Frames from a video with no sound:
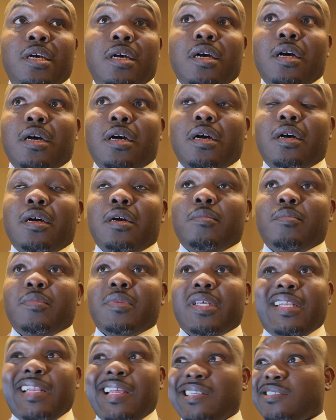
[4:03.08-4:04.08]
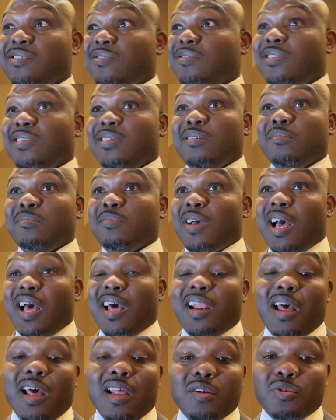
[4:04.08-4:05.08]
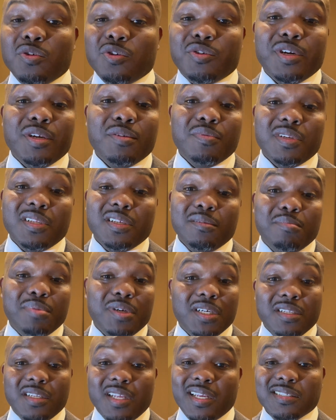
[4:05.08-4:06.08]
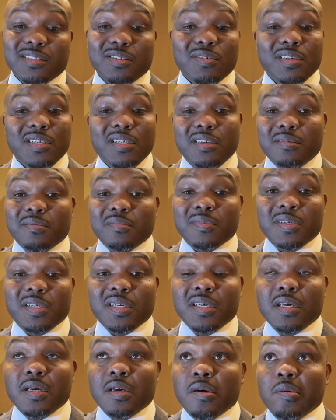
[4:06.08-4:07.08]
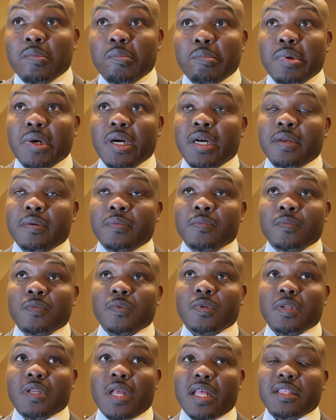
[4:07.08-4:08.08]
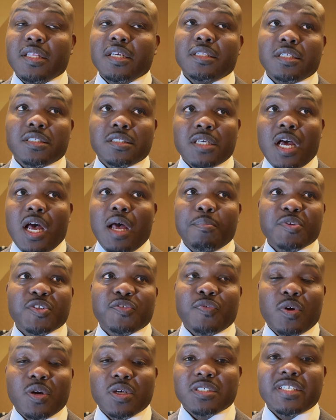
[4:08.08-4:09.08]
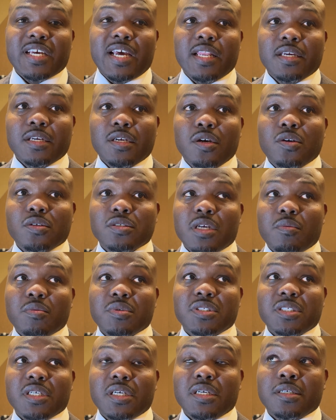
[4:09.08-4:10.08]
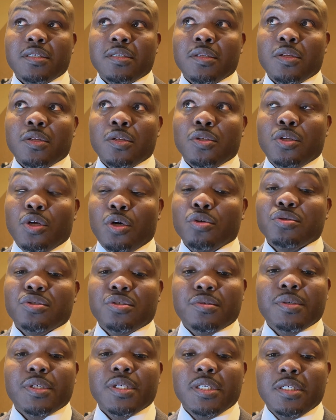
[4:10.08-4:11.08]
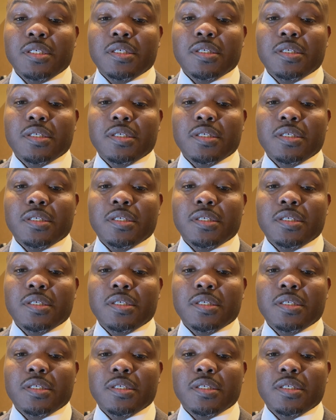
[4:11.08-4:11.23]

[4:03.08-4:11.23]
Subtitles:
And that's on him. I don't agree with it, but that's on him. But I think the top, as far as talent goes, I would say those three.